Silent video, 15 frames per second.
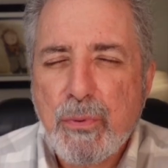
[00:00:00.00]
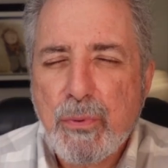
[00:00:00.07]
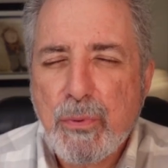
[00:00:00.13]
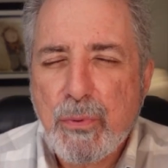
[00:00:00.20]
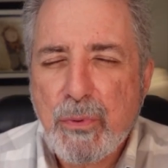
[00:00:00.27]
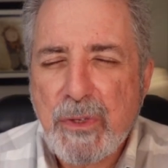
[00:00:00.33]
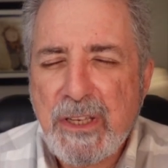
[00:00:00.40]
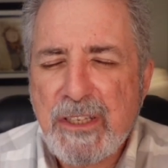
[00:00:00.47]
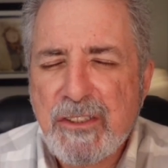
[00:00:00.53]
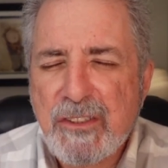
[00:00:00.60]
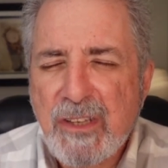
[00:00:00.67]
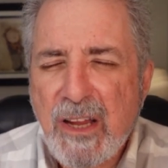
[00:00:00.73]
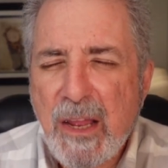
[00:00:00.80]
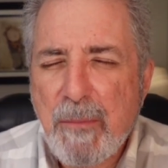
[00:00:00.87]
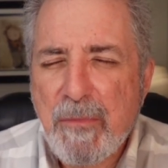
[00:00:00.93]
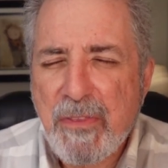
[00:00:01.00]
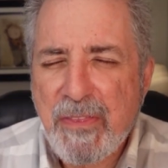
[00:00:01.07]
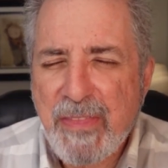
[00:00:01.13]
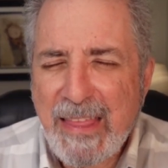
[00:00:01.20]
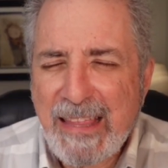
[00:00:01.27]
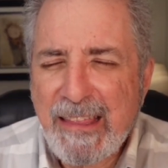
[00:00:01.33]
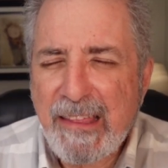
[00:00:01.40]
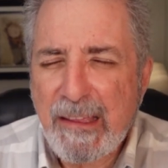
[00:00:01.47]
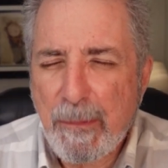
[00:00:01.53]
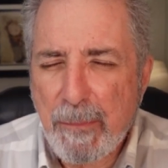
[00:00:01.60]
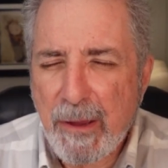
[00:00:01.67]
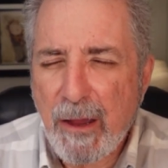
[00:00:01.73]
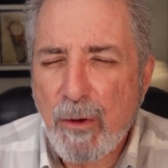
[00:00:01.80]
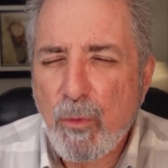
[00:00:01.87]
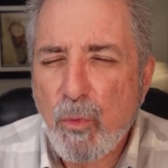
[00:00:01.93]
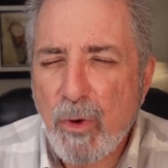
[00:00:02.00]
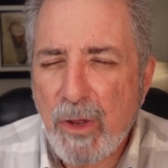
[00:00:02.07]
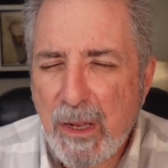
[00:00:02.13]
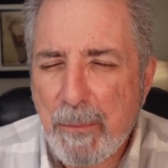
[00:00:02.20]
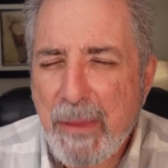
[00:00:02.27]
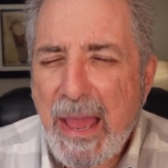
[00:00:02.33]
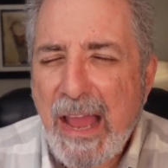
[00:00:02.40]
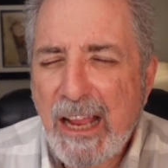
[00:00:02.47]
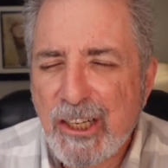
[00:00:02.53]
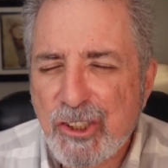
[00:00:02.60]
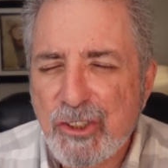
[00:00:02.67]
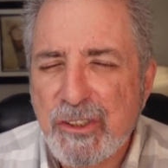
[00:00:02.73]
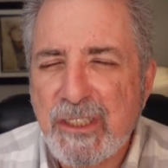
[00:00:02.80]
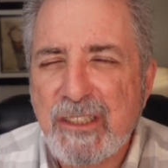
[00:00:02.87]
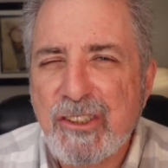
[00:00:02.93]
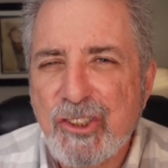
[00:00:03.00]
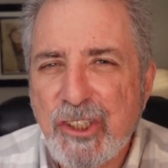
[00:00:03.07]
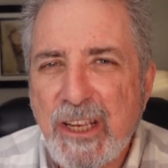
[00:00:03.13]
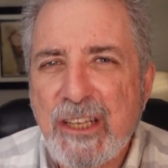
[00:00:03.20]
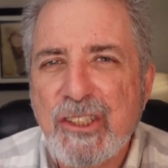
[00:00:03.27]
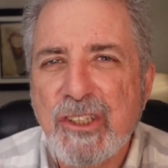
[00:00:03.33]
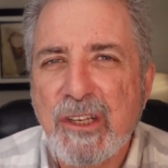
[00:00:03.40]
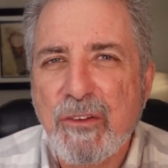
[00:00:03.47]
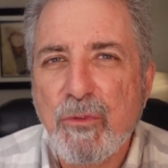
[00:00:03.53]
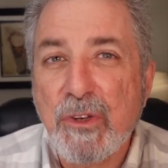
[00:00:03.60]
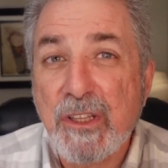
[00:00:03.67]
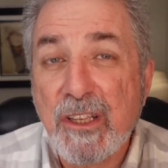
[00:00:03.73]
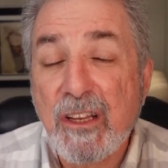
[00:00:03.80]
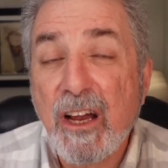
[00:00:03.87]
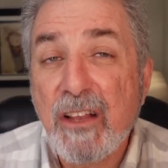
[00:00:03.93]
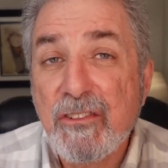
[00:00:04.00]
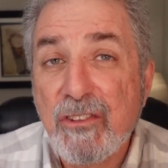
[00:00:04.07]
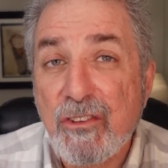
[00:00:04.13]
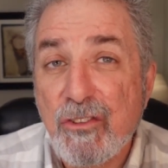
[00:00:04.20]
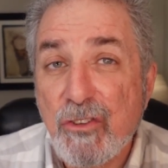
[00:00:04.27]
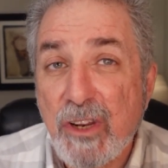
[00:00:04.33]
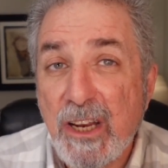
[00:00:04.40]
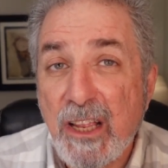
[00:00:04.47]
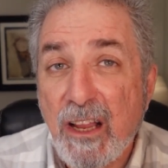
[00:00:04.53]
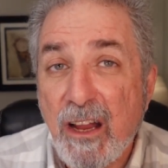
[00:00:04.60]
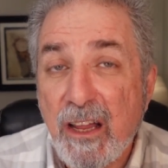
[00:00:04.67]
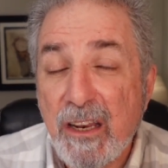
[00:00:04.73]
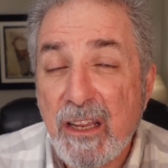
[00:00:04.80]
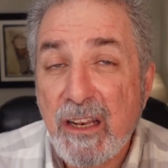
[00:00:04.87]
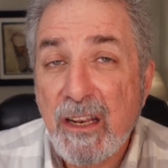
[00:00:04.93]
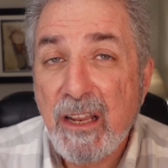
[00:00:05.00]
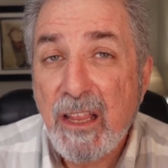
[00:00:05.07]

Each time thinking about what I'm actually exchanging, really concentrating on it,